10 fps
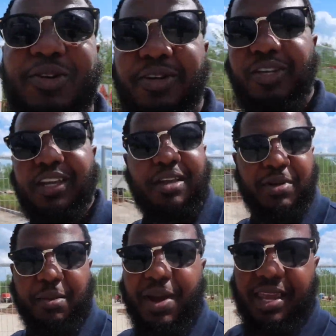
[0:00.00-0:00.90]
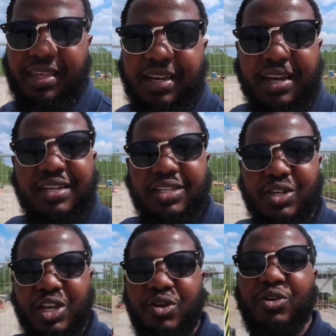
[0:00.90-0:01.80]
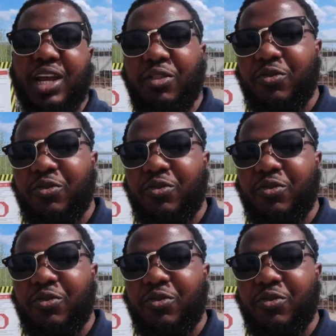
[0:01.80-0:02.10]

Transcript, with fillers: could like back in the days you could go like